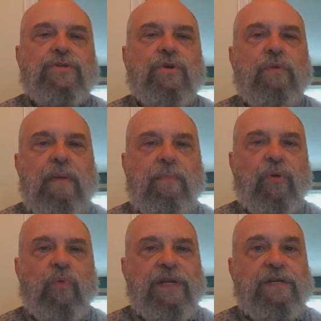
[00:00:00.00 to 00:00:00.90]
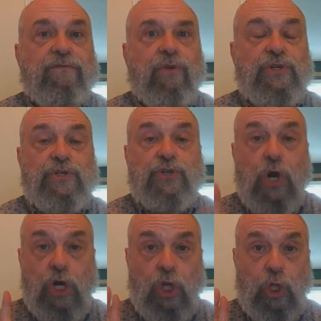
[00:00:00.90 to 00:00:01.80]
So remember, relative clauses
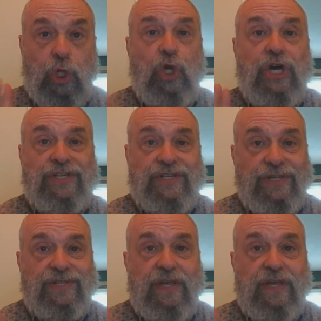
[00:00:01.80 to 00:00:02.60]
are clauses.